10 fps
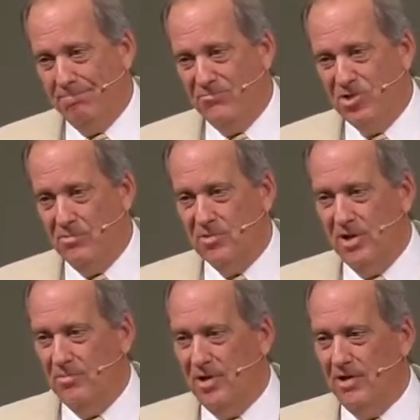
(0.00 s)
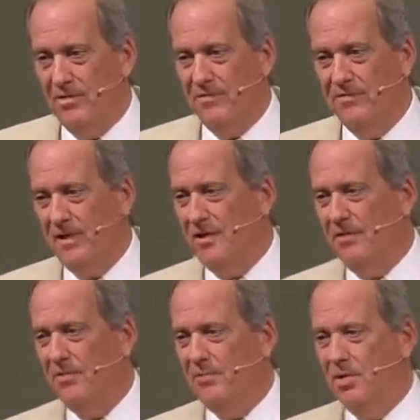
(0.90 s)
Sometime later, he fell
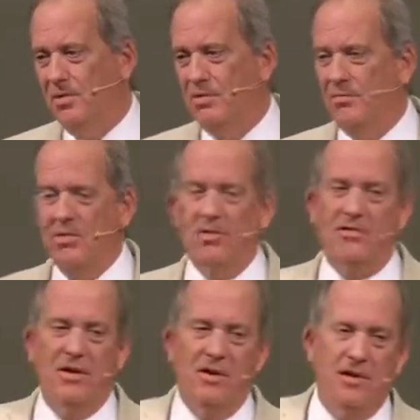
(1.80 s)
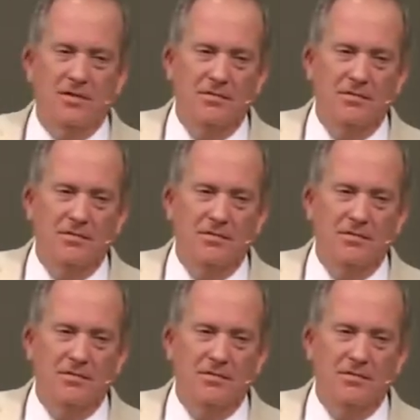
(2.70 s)
off the pony and broke his leg.